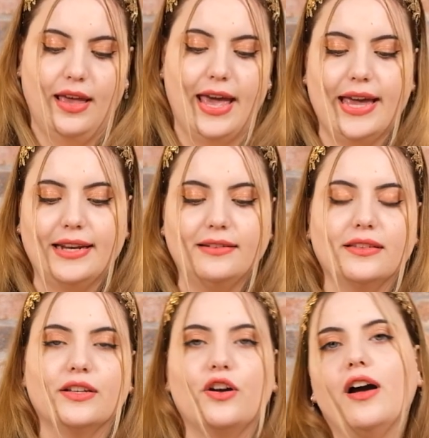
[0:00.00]

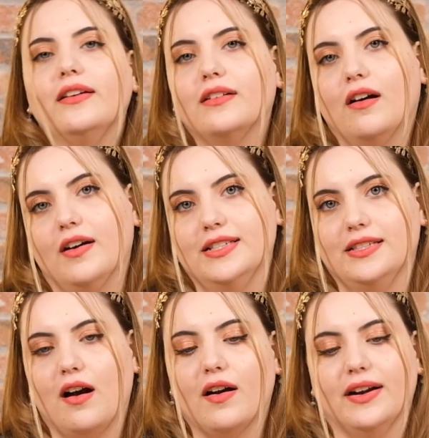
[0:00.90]
And the god cards
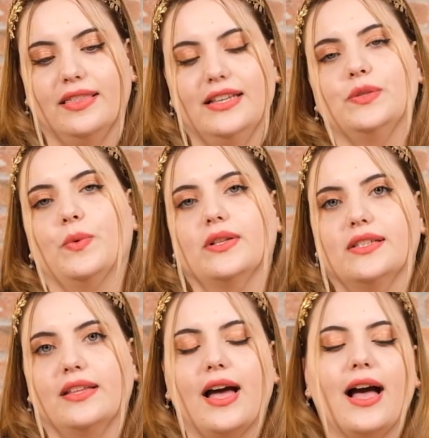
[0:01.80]
are these ones
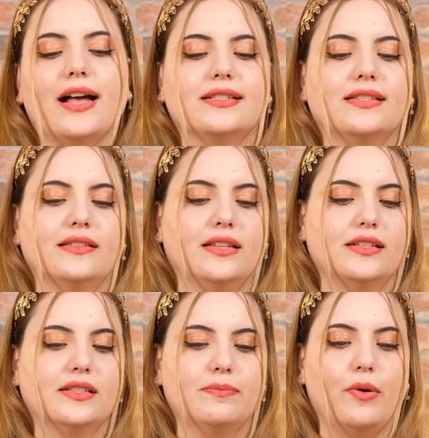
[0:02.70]
that has
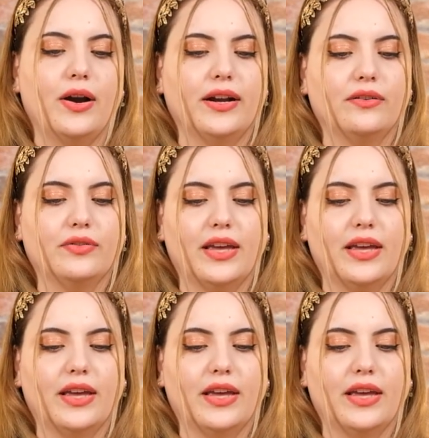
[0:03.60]
this part of the